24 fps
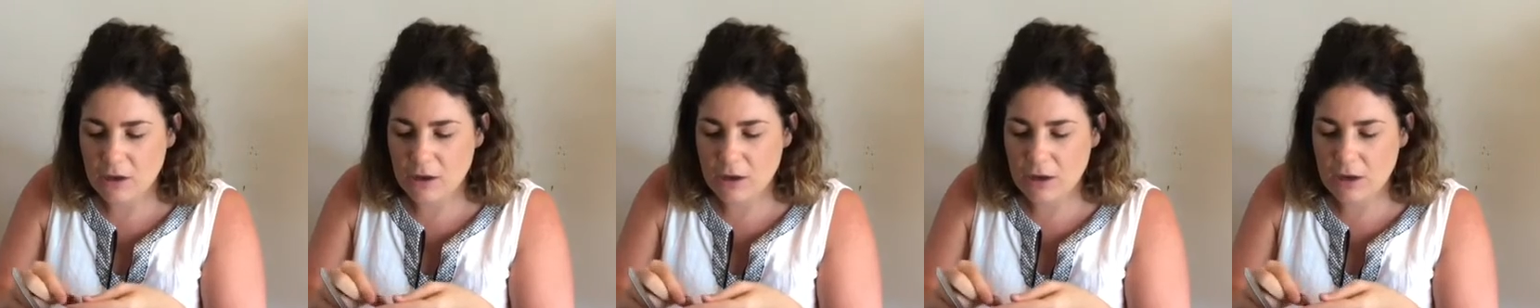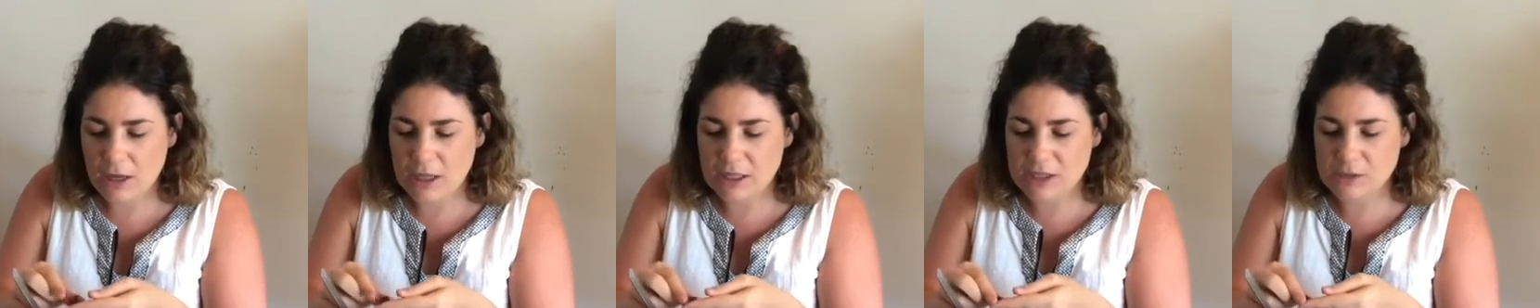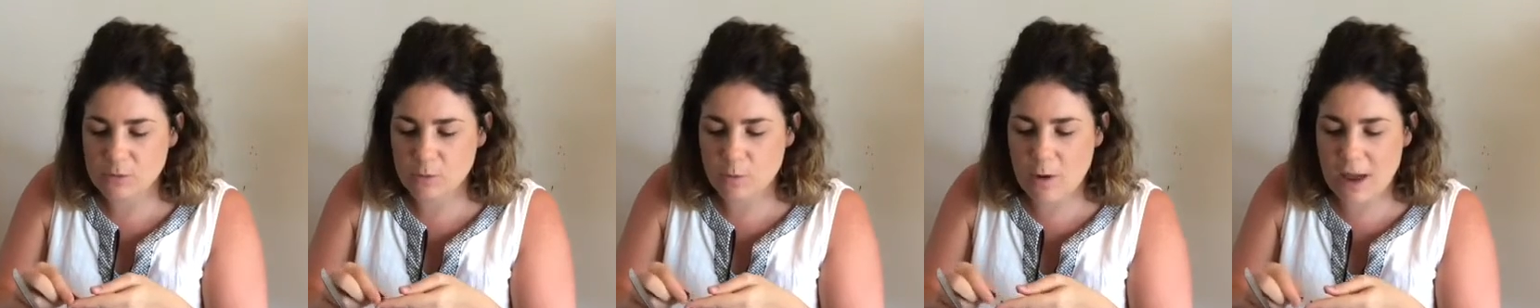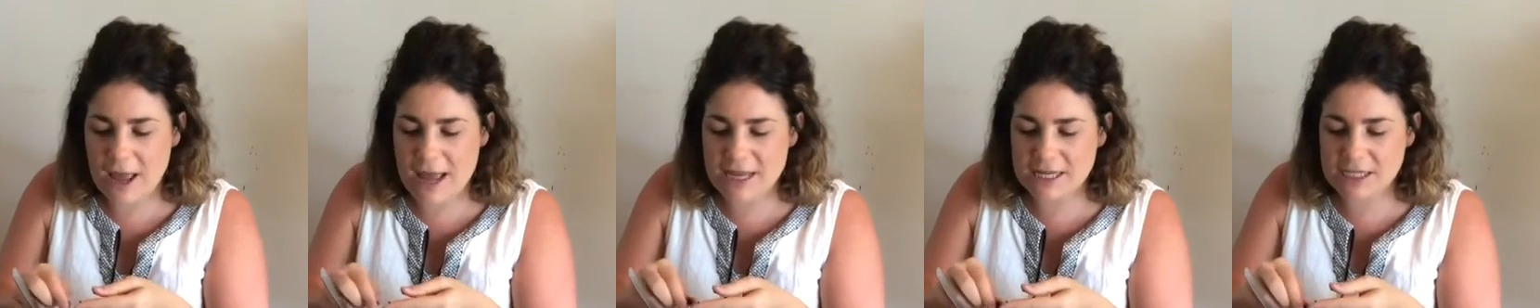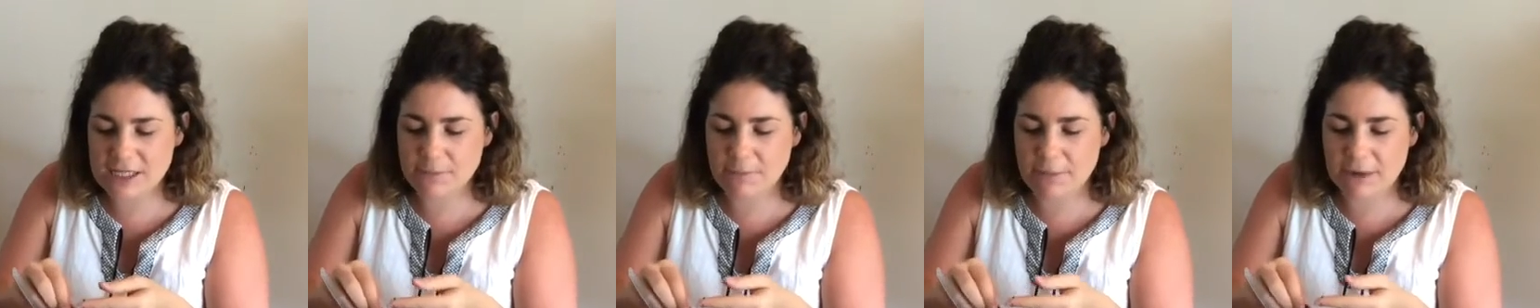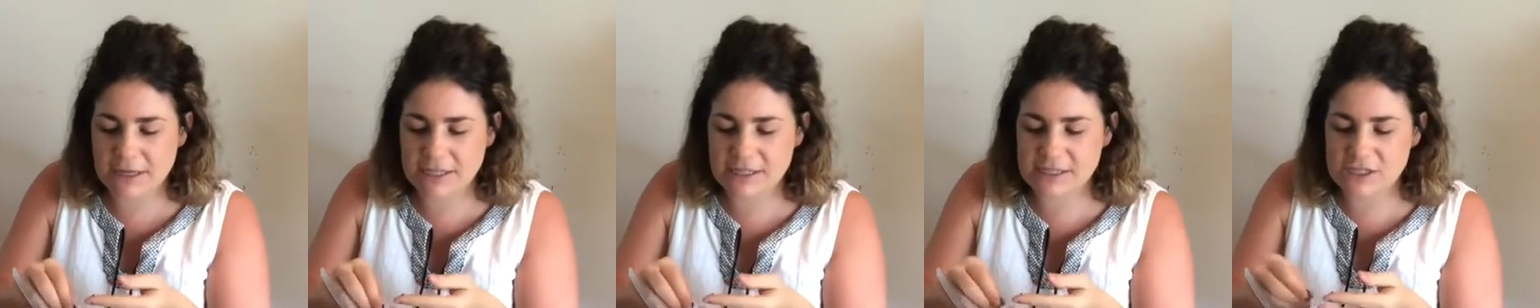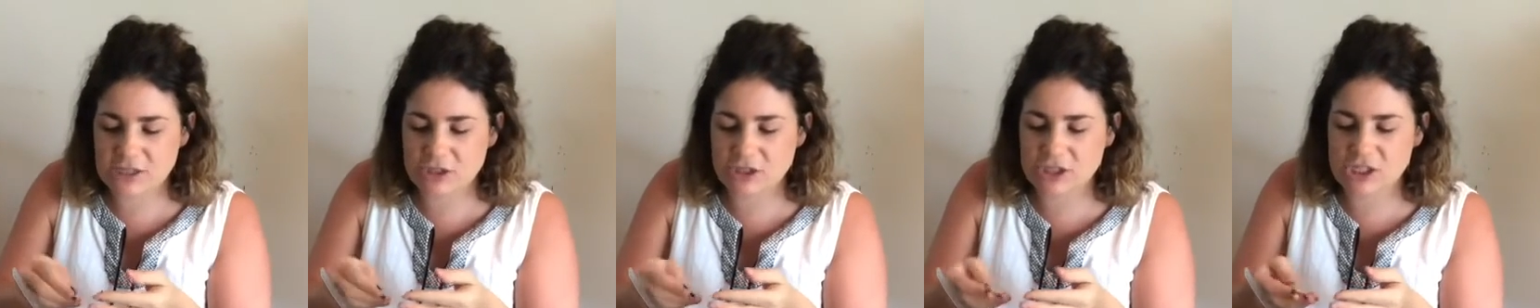it's wet, but
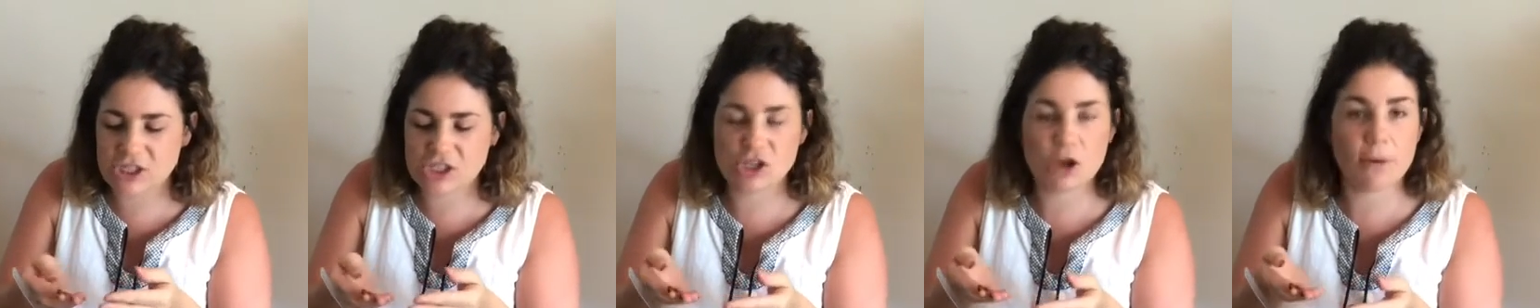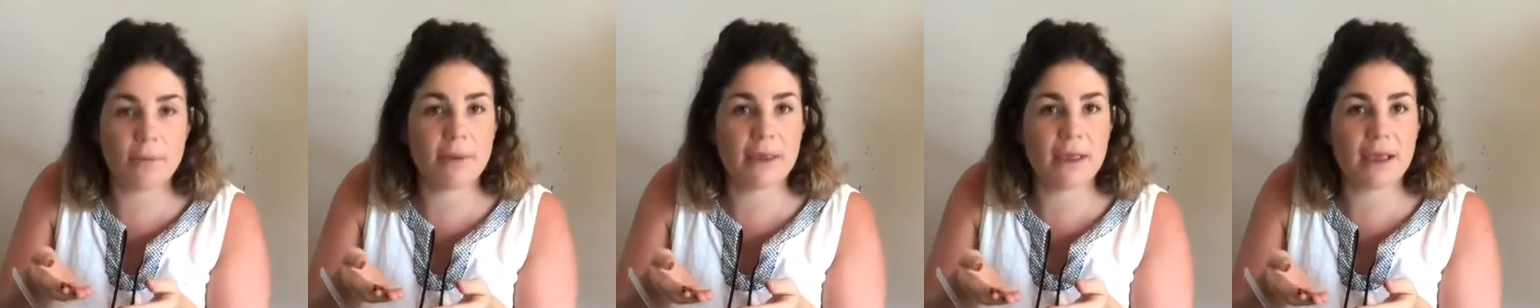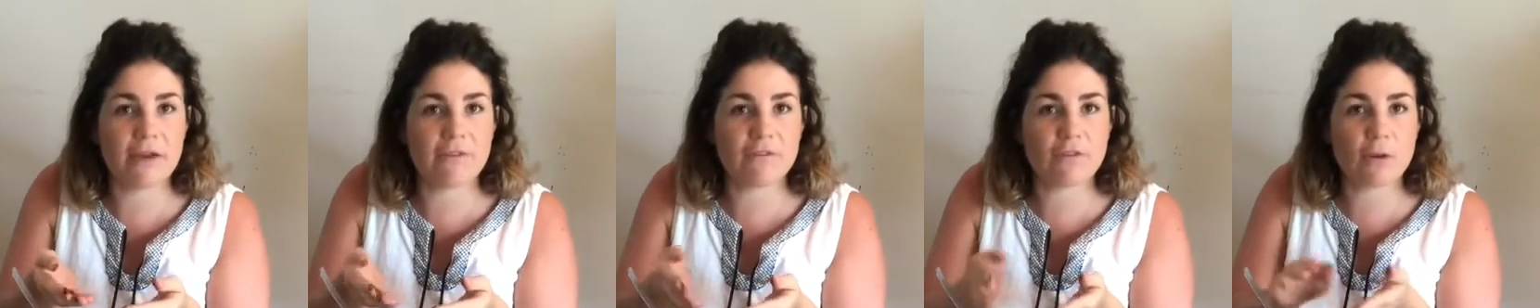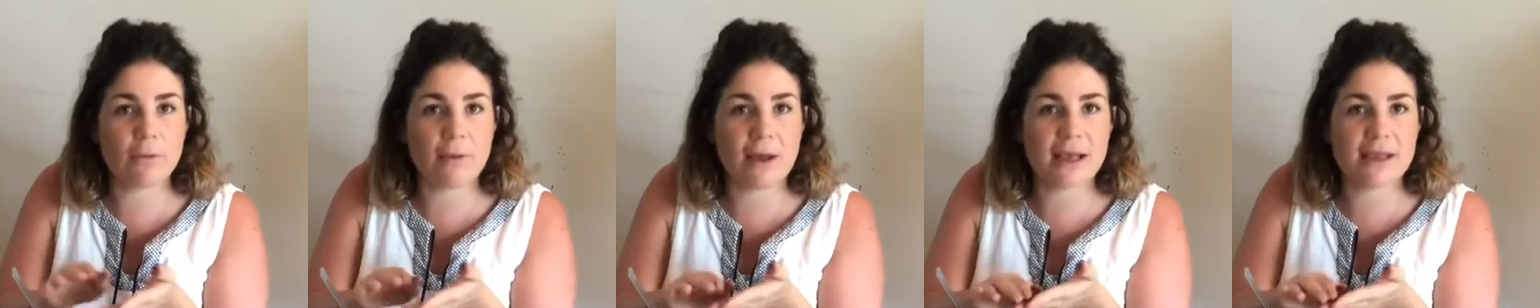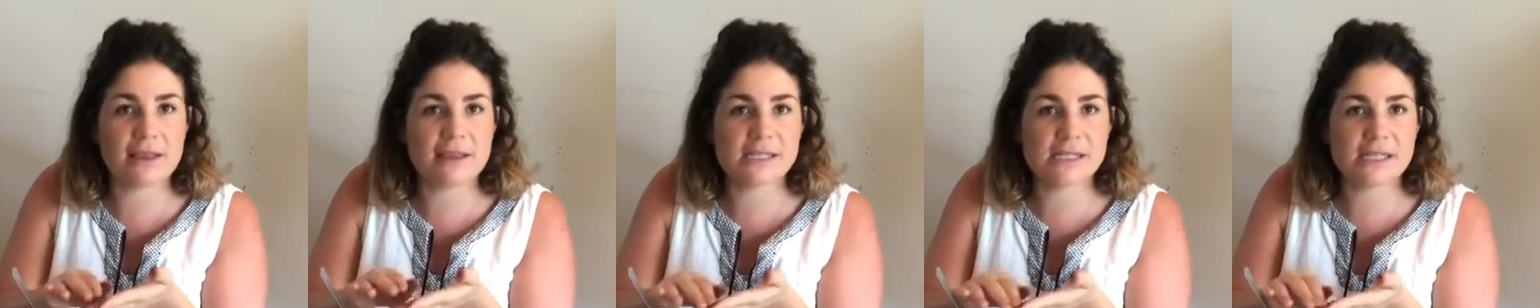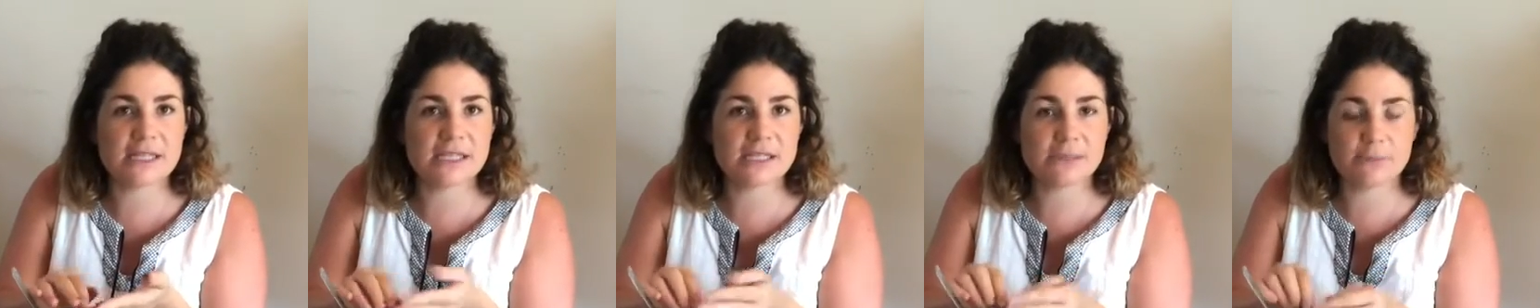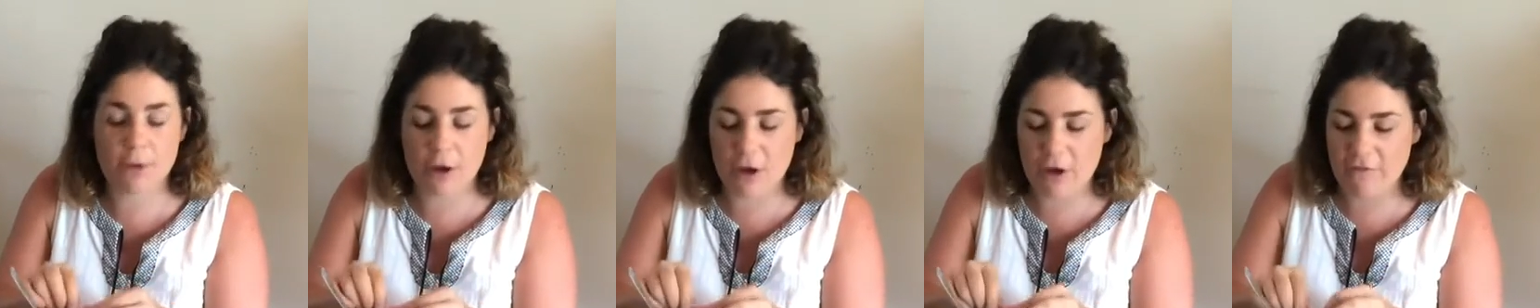it's not sopping everywhere. So
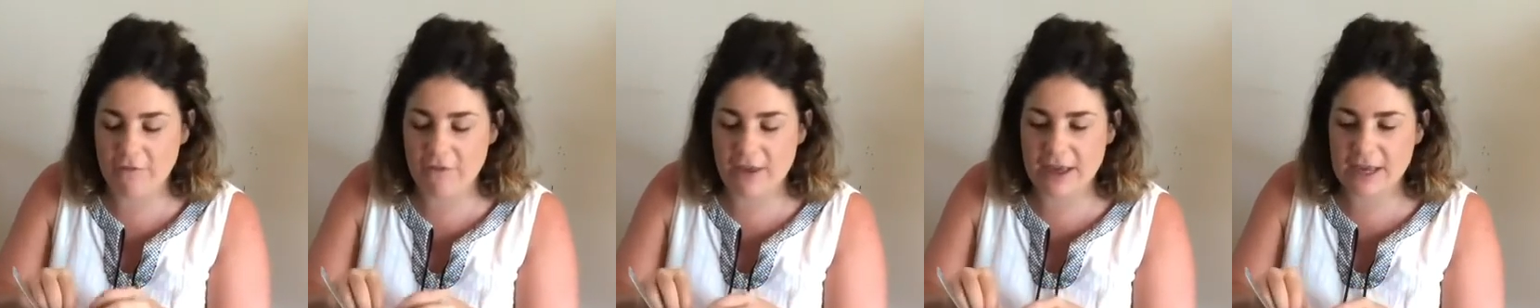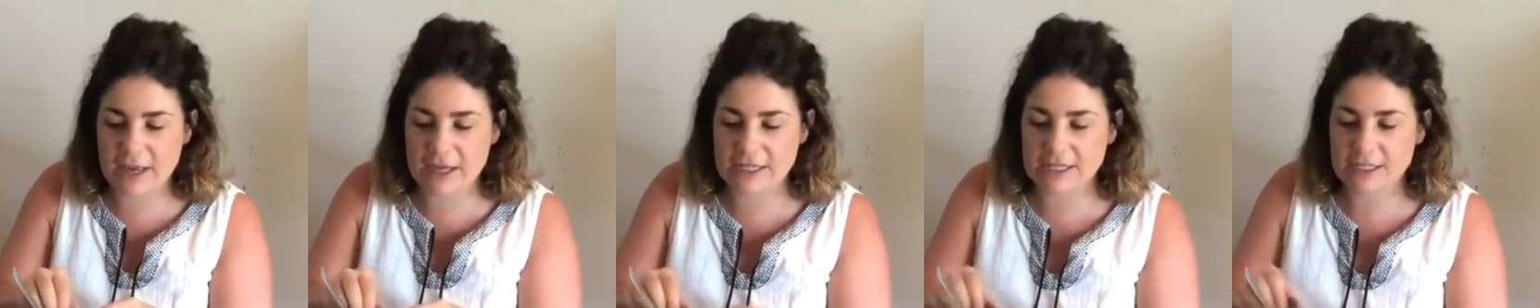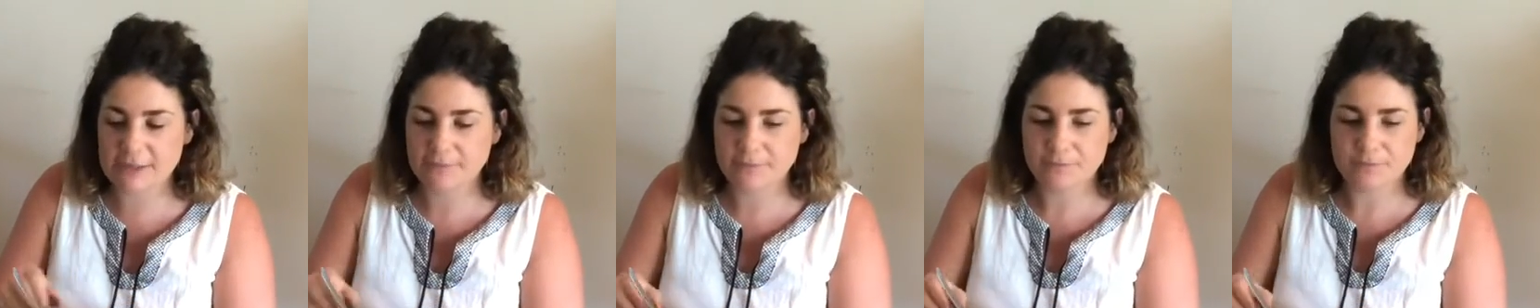that's perfect.